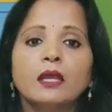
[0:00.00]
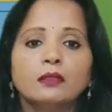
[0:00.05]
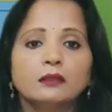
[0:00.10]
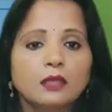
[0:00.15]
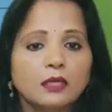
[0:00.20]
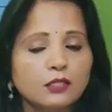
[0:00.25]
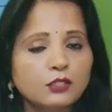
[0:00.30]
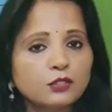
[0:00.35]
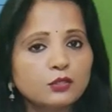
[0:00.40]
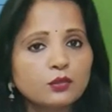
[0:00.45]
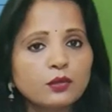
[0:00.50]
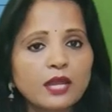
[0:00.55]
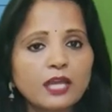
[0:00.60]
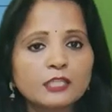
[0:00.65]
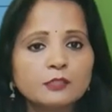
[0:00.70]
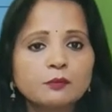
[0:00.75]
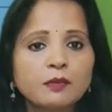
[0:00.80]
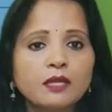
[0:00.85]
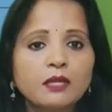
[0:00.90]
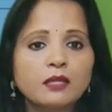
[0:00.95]
The issue
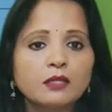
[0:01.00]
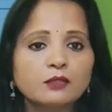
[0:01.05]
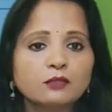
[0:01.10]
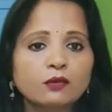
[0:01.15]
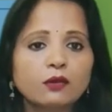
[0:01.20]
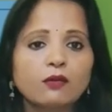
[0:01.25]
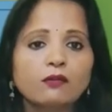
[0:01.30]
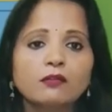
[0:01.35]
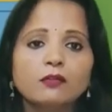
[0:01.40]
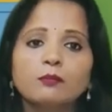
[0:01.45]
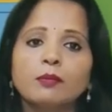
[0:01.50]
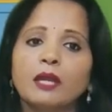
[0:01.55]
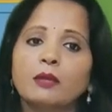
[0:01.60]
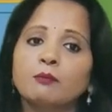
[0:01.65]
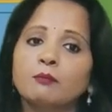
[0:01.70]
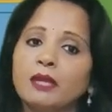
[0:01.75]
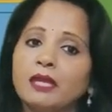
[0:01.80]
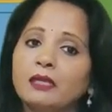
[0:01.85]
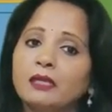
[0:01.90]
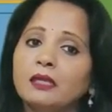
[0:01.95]
has been resolved by
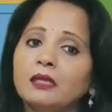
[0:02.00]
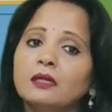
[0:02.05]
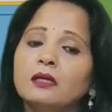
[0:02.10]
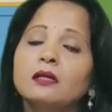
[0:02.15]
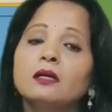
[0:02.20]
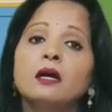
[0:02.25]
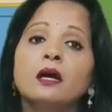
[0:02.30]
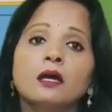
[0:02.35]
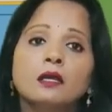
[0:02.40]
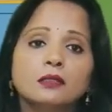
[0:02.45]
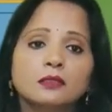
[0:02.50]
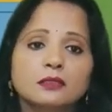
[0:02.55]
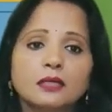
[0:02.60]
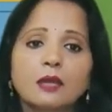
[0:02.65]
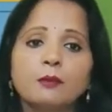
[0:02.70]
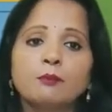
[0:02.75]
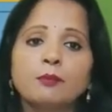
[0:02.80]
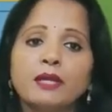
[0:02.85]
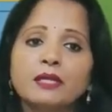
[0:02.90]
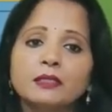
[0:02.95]
making a
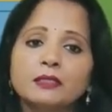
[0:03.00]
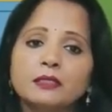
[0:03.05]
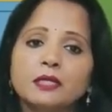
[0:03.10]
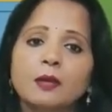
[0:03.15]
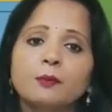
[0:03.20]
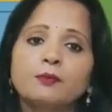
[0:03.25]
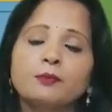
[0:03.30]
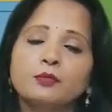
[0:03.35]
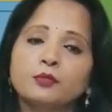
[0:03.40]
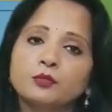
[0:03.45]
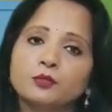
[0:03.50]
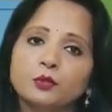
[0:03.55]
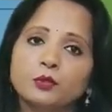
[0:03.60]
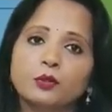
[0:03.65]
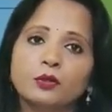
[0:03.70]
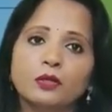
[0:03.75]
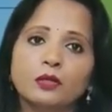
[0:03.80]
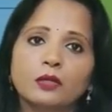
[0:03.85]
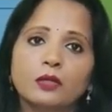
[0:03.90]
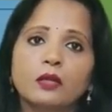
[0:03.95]
step-by-step -step
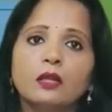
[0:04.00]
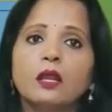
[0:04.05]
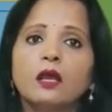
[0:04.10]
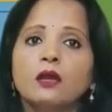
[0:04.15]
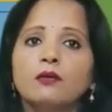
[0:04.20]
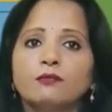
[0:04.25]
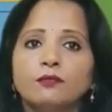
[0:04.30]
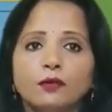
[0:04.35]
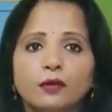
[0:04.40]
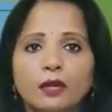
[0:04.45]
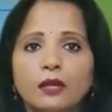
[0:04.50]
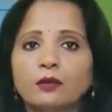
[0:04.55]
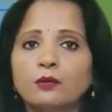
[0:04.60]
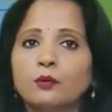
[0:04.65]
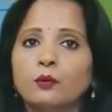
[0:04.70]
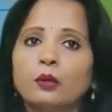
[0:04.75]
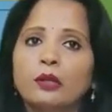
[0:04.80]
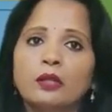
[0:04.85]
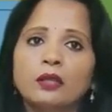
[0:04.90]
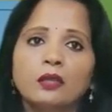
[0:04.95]
tutorial for
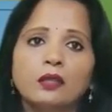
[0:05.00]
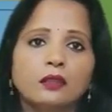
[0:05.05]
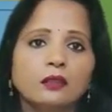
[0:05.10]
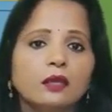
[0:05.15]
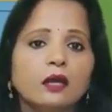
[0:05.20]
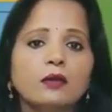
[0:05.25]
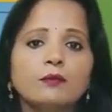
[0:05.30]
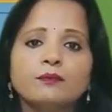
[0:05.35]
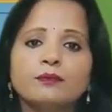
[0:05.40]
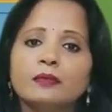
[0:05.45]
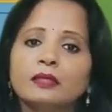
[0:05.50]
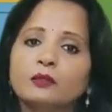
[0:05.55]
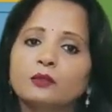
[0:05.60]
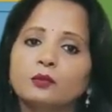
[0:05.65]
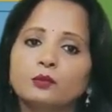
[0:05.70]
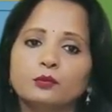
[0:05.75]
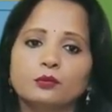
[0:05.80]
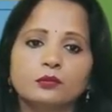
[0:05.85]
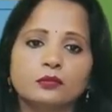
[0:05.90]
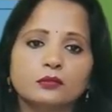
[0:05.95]
enrolling in the
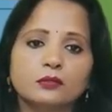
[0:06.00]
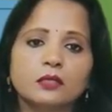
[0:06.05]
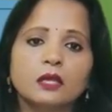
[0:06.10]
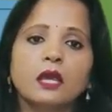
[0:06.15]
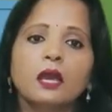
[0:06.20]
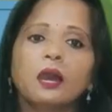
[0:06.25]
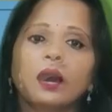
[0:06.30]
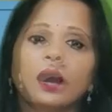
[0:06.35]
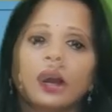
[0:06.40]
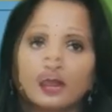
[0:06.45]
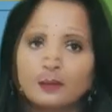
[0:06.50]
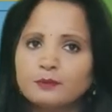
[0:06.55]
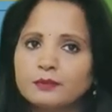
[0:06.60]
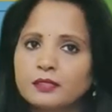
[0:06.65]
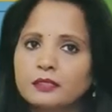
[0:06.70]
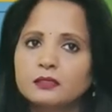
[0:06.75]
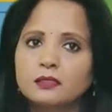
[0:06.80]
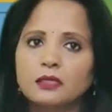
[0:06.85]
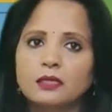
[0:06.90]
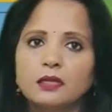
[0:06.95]
course. I am
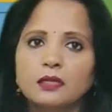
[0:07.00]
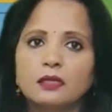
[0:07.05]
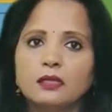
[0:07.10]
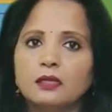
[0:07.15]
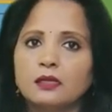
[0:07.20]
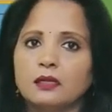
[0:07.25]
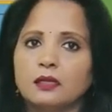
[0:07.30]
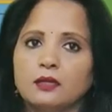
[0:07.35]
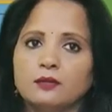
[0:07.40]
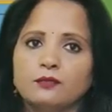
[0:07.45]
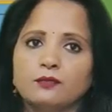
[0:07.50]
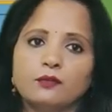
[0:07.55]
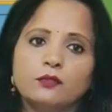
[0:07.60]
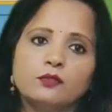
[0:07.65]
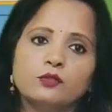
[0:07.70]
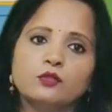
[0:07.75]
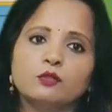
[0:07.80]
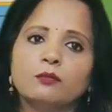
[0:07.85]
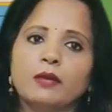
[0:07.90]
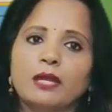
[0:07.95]
sincerely
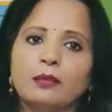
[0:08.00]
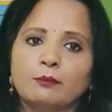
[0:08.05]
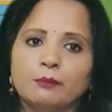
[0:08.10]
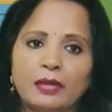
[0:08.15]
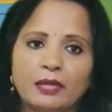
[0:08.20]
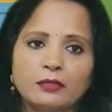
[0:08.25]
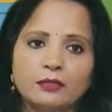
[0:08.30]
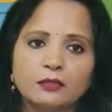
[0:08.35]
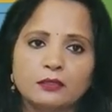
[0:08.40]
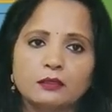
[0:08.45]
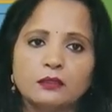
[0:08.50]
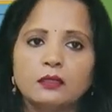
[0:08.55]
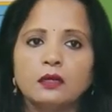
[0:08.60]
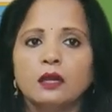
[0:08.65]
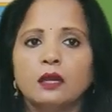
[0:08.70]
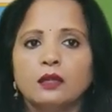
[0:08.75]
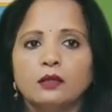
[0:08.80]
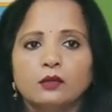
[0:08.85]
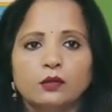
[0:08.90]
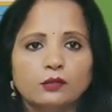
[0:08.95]
grateful to my mentor,
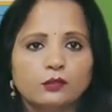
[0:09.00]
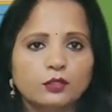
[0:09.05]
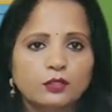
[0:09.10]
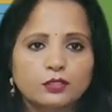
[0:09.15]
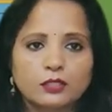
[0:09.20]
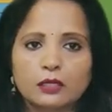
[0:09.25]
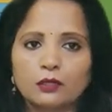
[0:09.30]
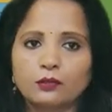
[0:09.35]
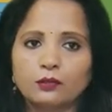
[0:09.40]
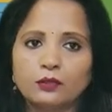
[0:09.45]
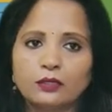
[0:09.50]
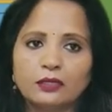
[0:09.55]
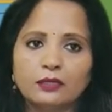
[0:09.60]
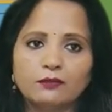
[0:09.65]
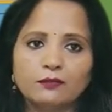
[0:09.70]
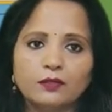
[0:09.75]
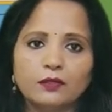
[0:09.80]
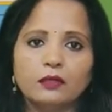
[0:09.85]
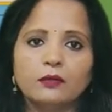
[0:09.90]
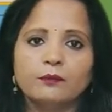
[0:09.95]
Dr. Jaco
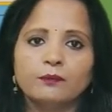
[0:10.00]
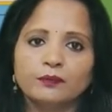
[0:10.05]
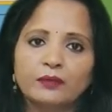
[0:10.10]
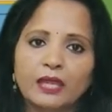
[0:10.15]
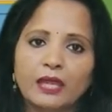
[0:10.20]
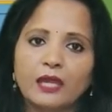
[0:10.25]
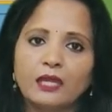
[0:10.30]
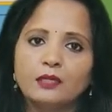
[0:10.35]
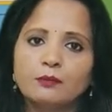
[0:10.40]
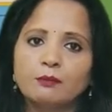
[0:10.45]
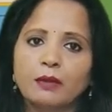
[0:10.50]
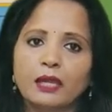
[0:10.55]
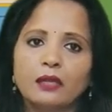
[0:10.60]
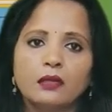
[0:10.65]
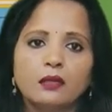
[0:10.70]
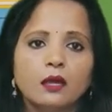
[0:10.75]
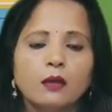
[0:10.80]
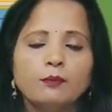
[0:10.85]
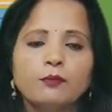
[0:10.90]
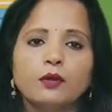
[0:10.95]
Lever, and my
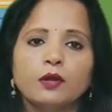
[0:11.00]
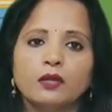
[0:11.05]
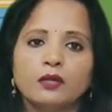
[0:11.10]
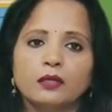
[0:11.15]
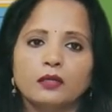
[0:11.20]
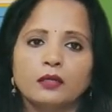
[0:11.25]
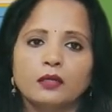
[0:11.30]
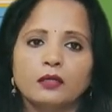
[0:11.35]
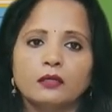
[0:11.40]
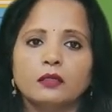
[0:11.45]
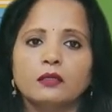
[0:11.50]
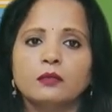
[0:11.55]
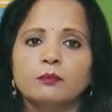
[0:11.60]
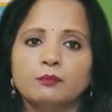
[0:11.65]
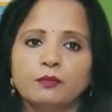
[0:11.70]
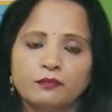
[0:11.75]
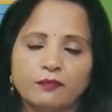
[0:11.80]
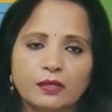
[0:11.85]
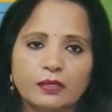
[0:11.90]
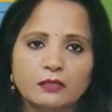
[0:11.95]
hub coordinator,
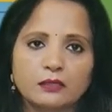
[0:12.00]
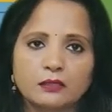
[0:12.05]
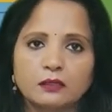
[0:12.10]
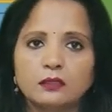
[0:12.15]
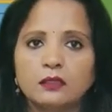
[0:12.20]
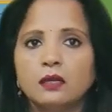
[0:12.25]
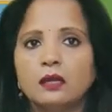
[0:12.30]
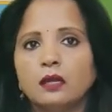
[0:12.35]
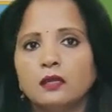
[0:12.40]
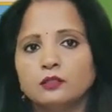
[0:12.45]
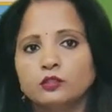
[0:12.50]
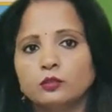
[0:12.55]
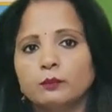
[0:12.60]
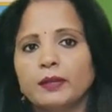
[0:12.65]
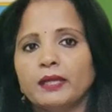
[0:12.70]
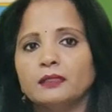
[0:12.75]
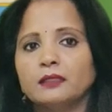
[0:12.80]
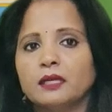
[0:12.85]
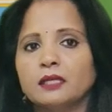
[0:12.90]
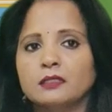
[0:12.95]
Professor
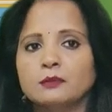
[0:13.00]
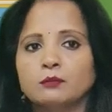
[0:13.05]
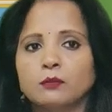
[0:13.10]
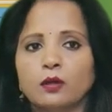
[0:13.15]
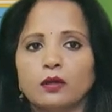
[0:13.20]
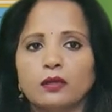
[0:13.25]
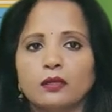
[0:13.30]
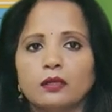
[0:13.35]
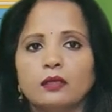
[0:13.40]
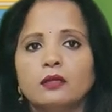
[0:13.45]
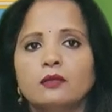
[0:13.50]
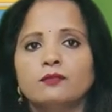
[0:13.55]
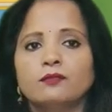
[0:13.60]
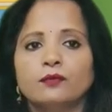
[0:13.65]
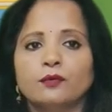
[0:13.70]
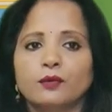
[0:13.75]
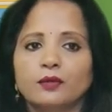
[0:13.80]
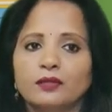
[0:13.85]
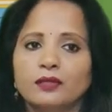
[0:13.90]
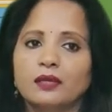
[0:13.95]
Subhada Malik,
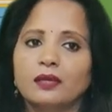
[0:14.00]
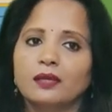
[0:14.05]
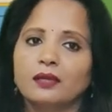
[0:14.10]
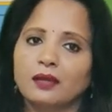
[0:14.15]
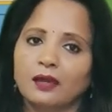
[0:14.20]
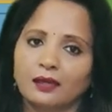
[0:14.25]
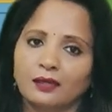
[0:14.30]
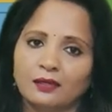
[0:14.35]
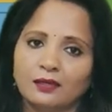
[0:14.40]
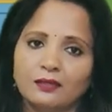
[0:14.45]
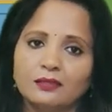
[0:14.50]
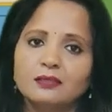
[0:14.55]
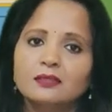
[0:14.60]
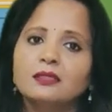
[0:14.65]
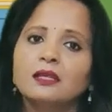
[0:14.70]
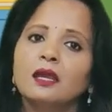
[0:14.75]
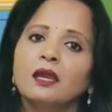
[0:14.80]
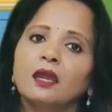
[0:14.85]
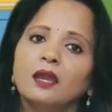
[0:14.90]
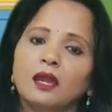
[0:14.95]
for their guidance
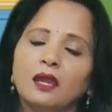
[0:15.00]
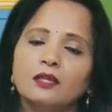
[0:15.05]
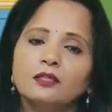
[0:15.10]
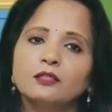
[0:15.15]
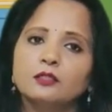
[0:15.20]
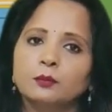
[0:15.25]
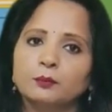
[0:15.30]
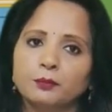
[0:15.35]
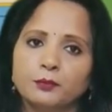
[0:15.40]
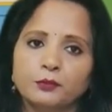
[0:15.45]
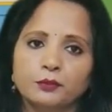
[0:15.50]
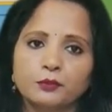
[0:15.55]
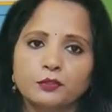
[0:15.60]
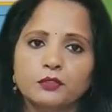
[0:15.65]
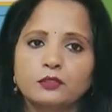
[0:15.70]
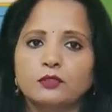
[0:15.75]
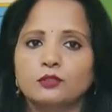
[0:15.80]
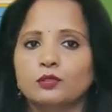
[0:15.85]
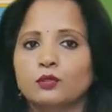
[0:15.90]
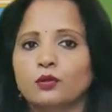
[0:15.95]
and
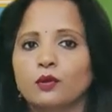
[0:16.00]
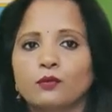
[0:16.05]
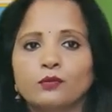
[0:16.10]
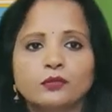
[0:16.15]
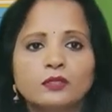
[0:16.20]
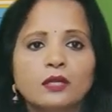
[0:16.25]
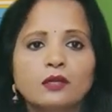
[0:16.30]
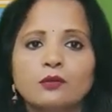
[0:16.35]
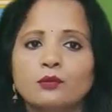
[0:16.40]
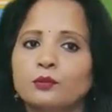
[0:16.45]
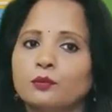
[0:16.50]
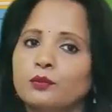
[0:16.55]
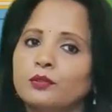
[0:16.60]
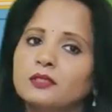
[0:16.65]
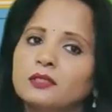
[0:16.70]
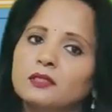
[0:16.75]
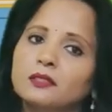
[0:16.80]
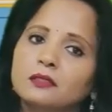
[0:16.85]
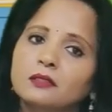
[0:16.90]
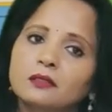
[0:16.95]
support throughout the
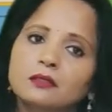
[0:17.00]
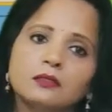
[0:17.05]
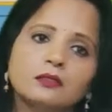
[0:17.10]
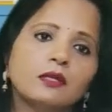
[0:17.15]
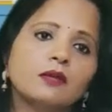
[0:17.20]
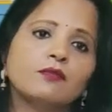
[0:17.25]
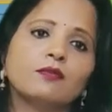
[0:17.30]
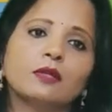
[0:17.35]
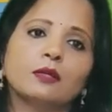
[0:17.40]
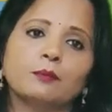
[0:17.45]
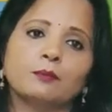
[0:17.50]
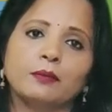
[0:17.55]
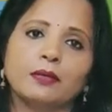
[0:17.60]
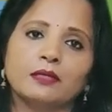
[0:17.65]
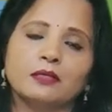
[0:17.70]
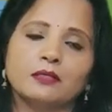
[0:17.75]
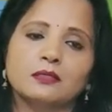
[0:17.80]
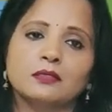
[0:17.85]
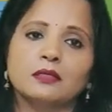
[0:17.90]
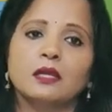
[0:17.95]
course
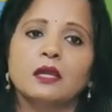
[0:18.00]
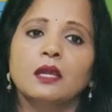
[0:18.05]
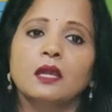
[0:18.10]
development.